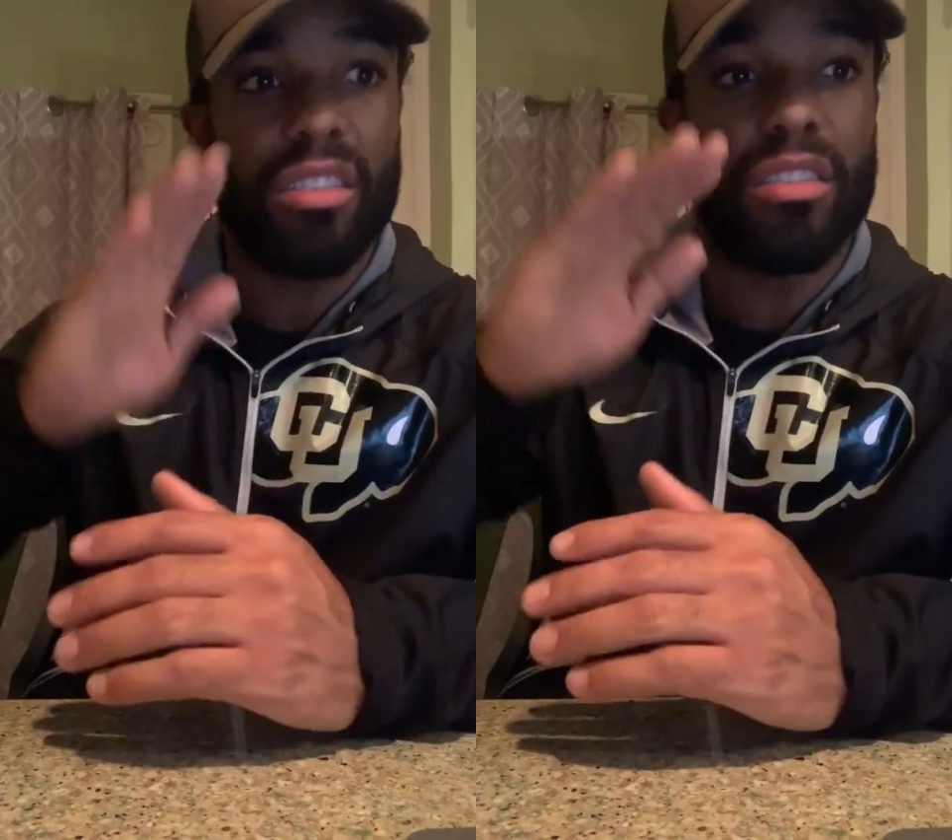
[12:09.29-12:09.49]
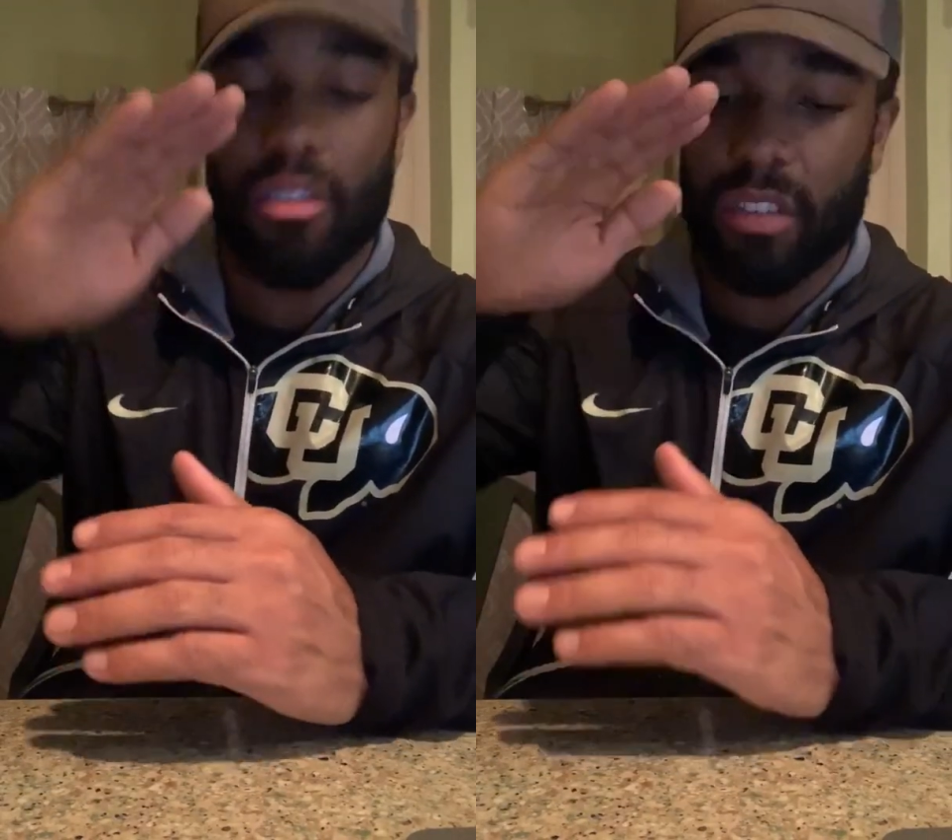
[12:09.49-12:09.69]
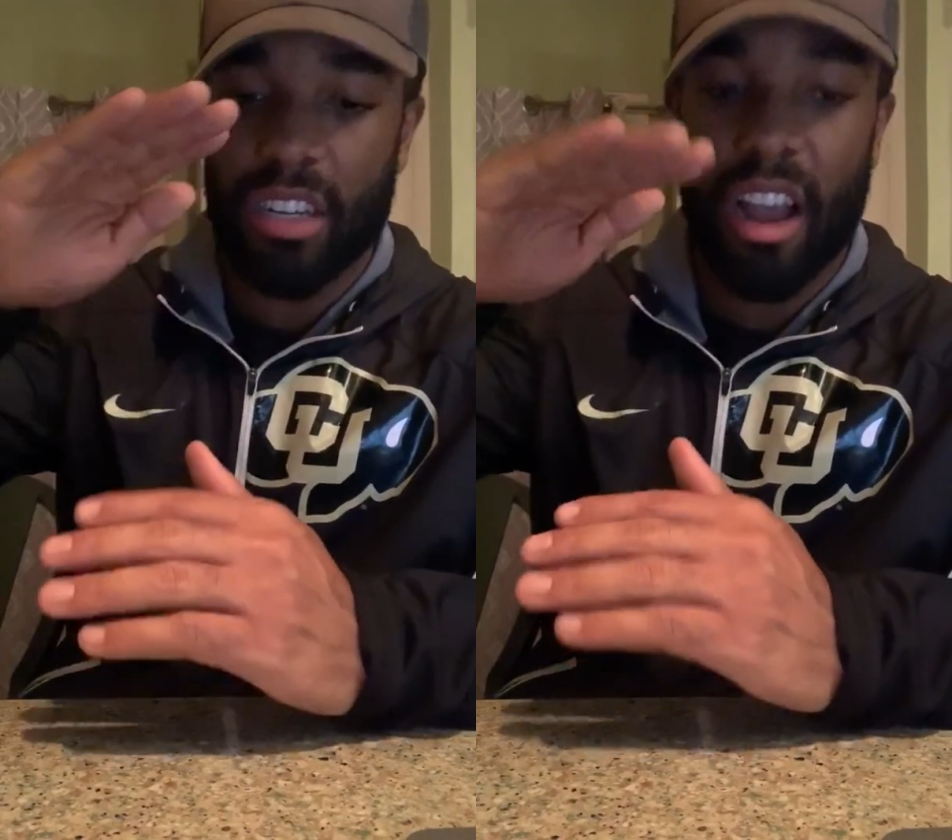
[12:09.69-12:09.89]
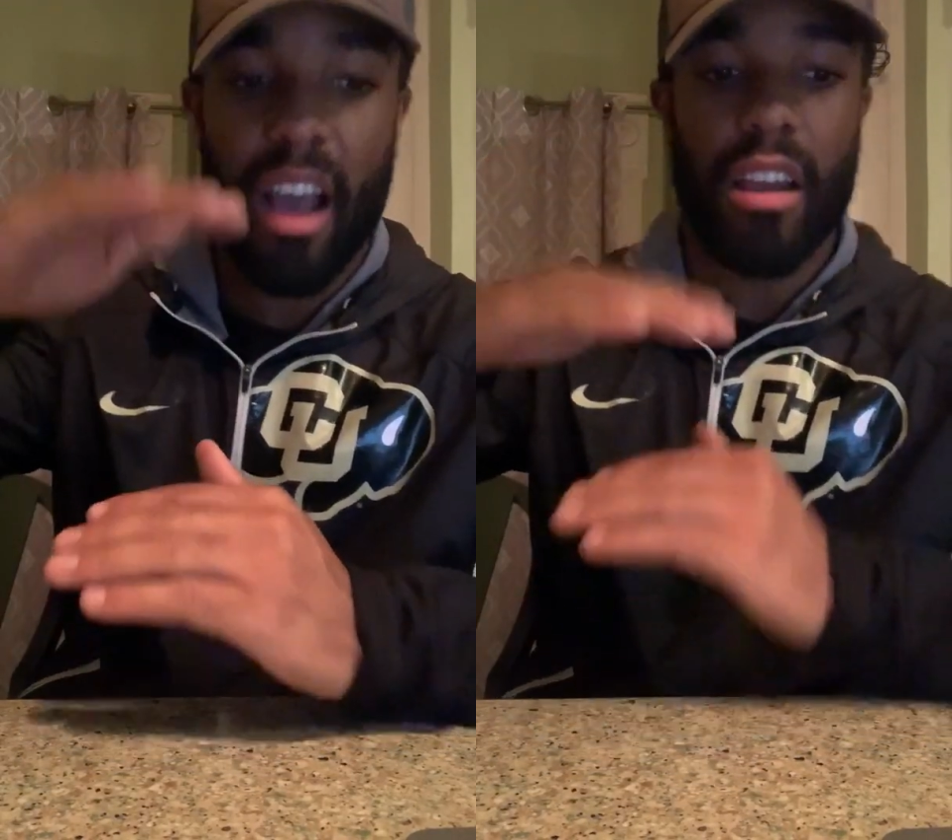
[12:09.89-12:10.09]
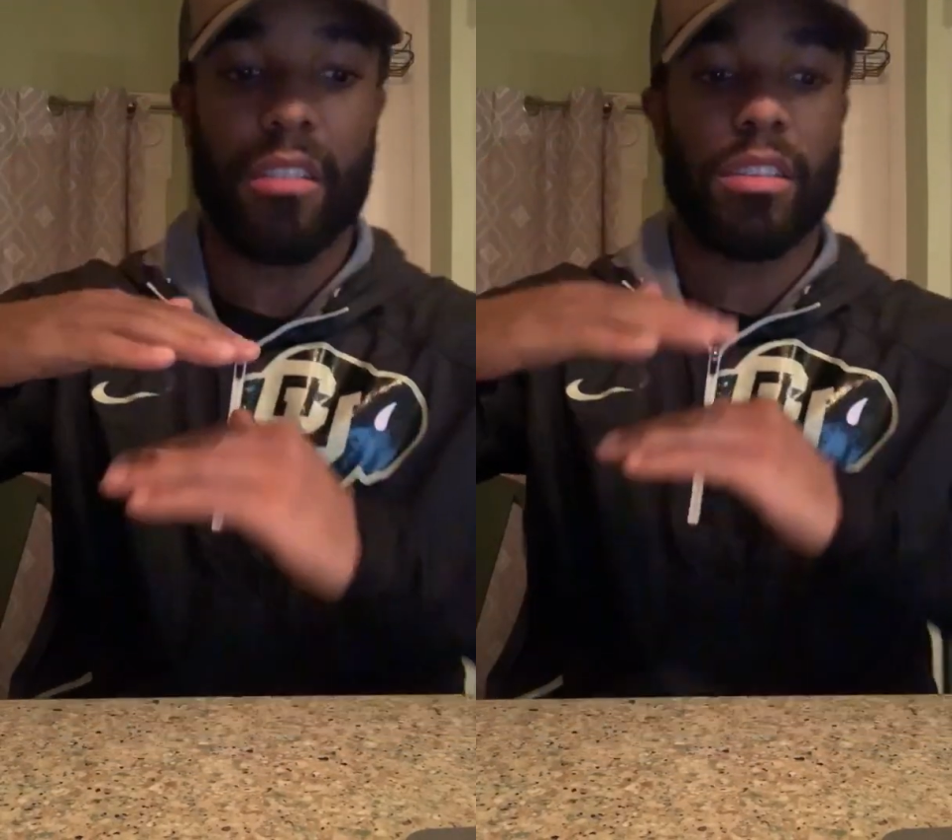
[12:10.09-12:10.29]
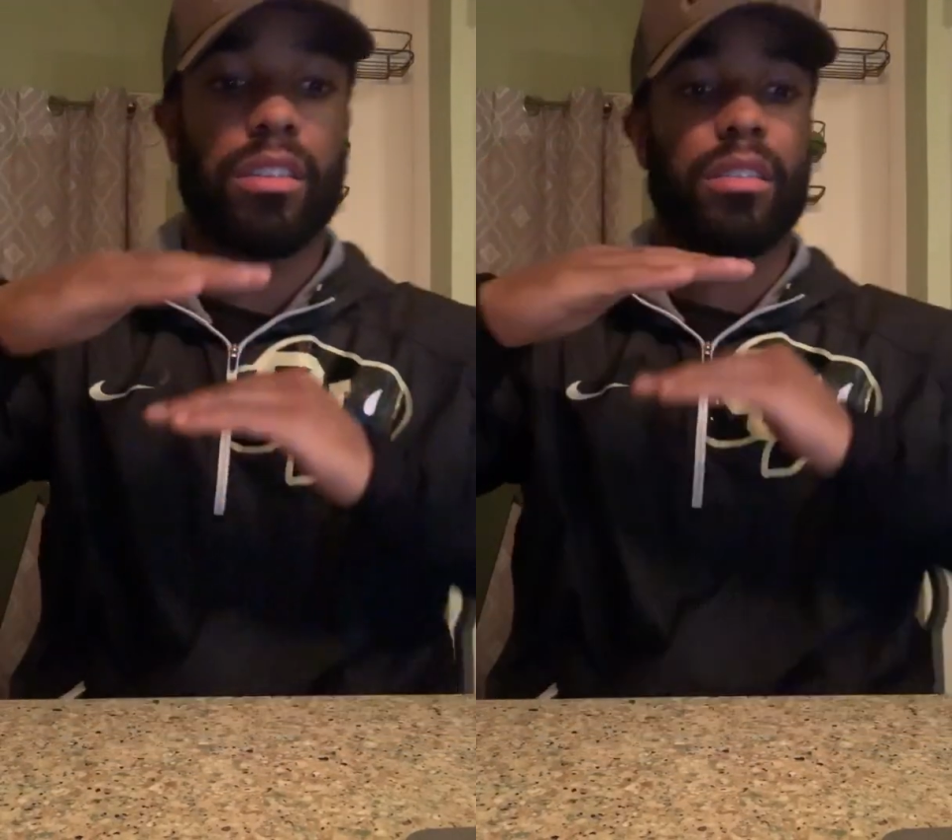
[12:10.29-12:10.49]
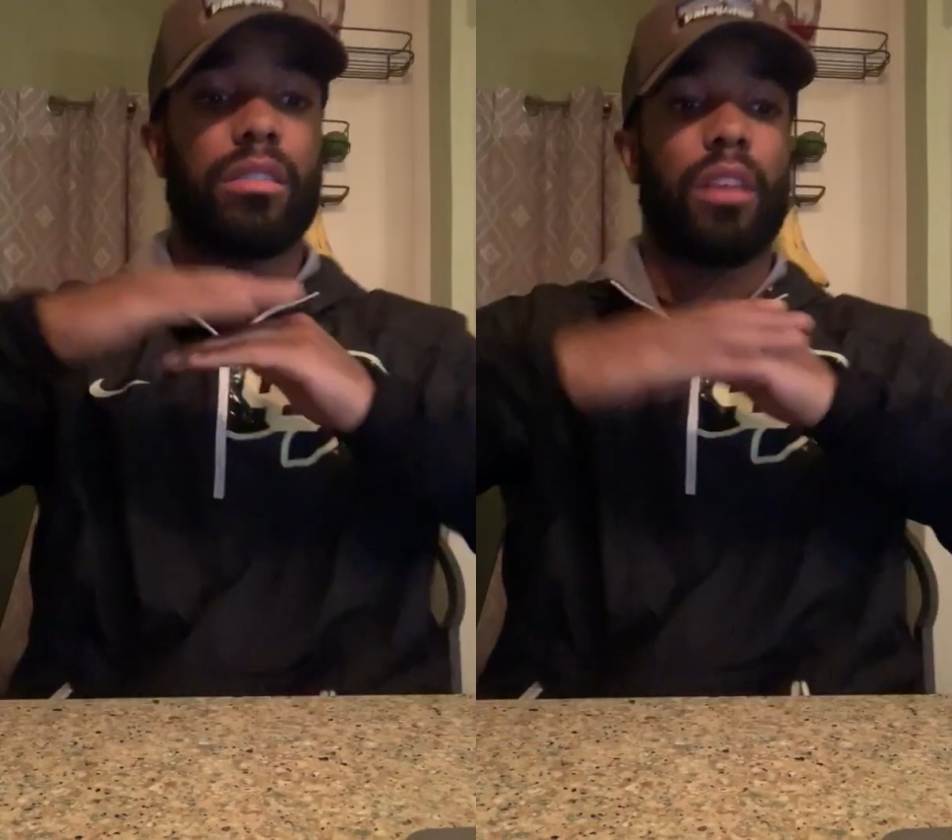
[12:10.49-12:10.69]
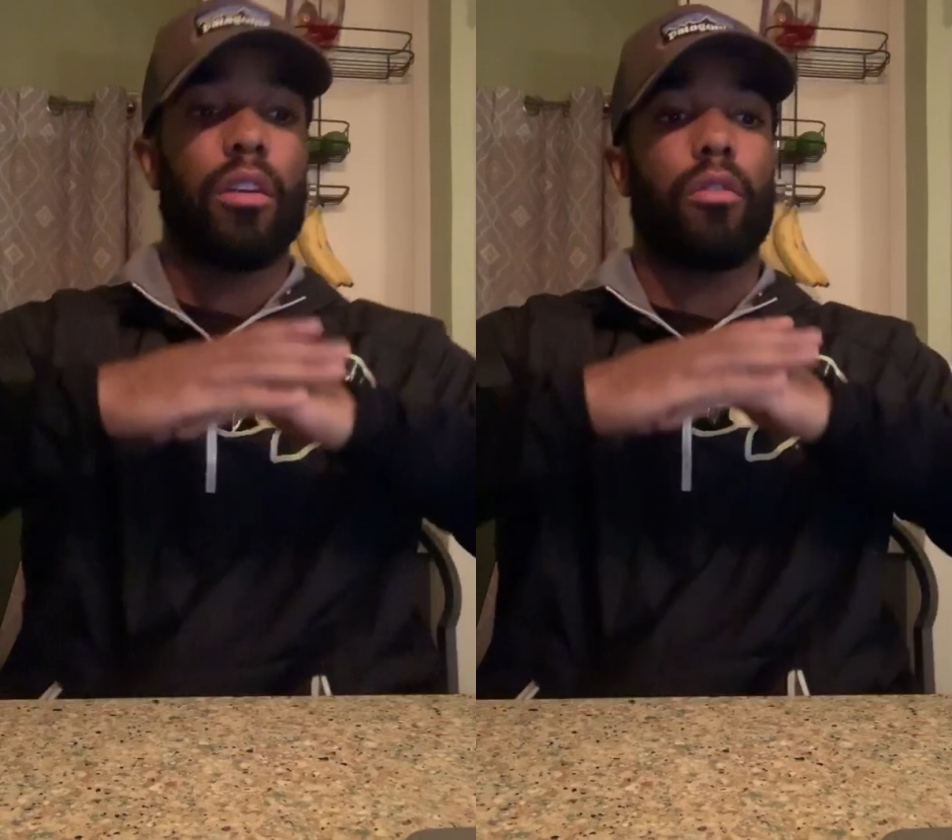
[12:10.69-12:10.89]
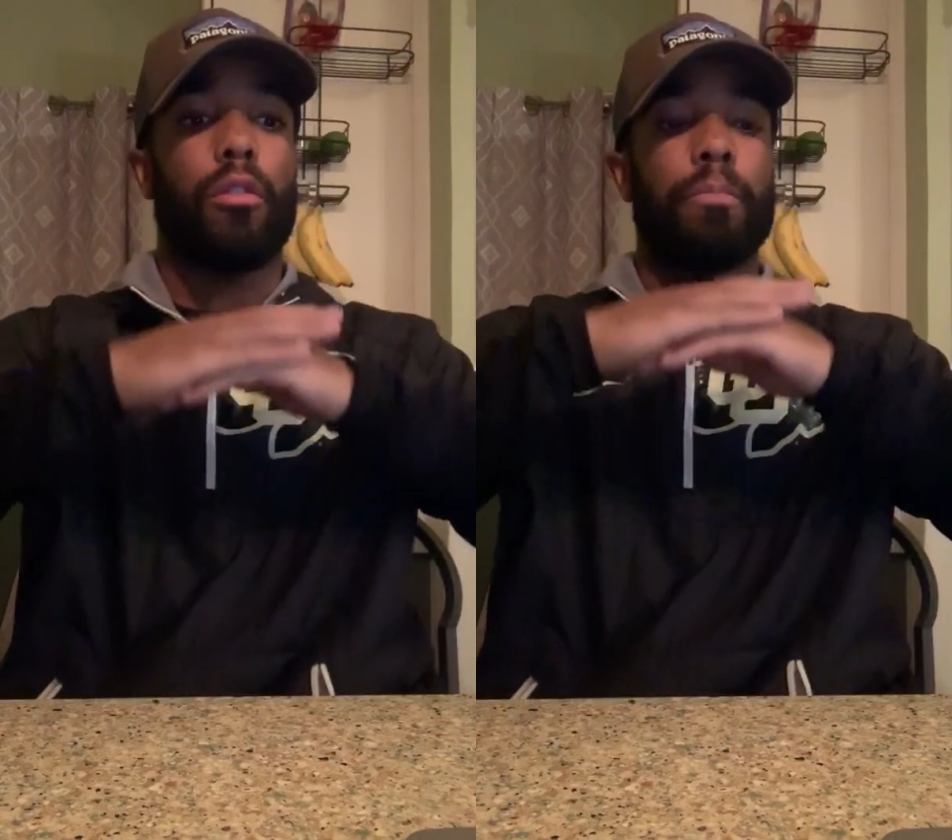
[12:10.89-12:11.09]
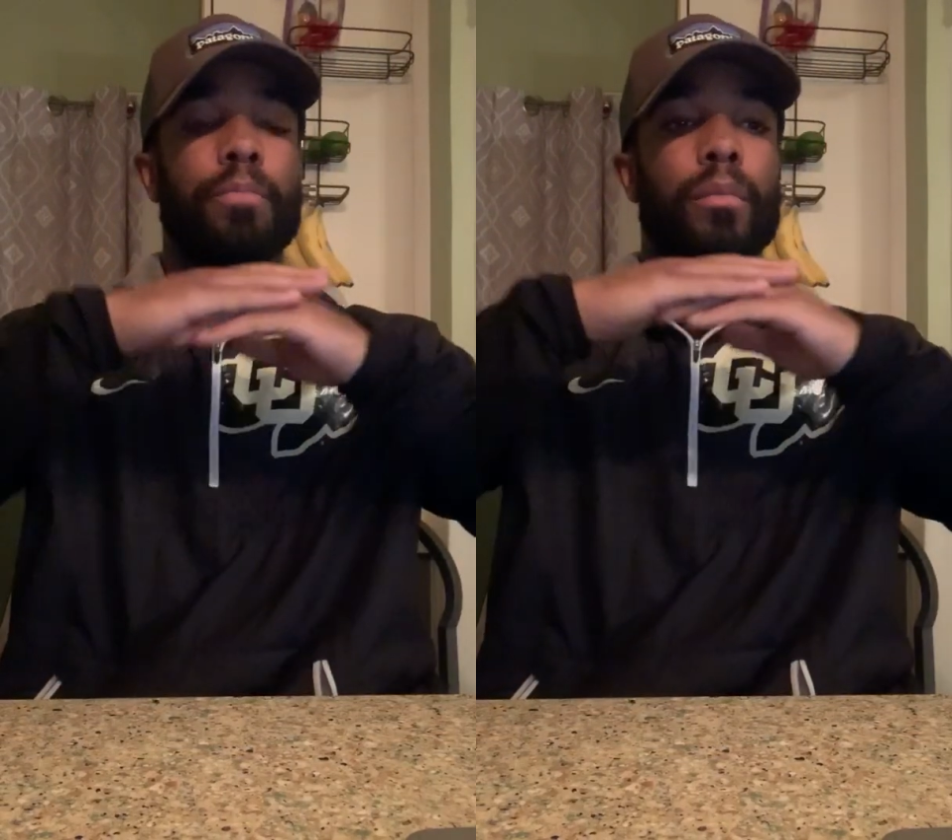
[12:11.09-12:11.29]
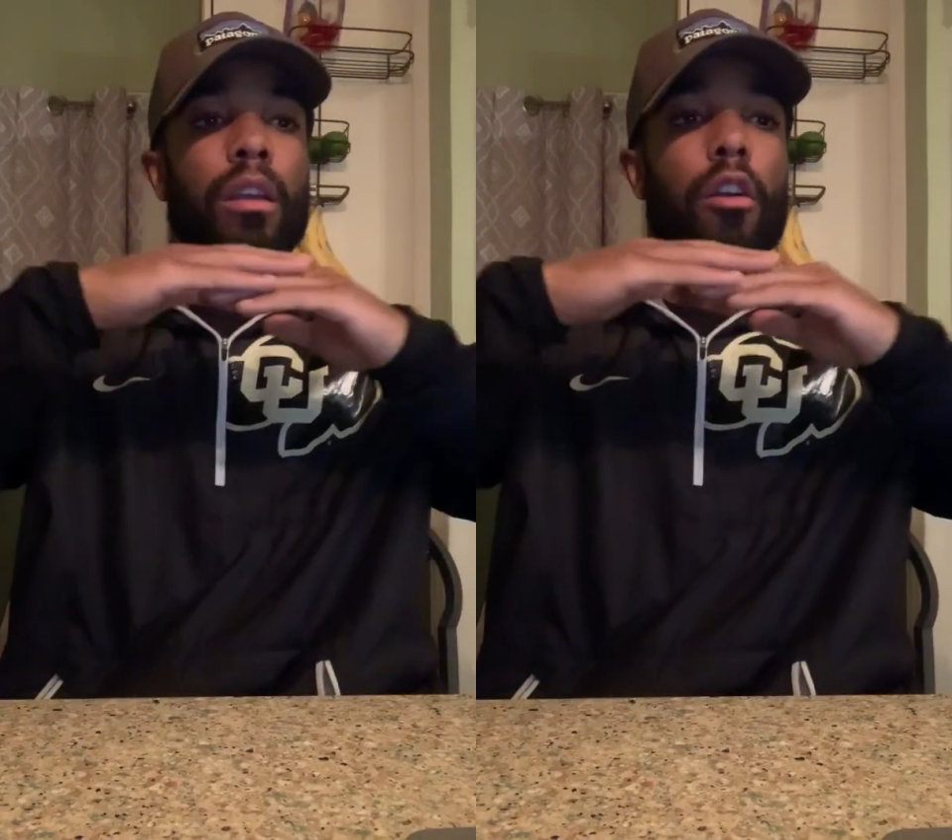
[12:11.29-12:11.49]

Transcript: there's not a subtle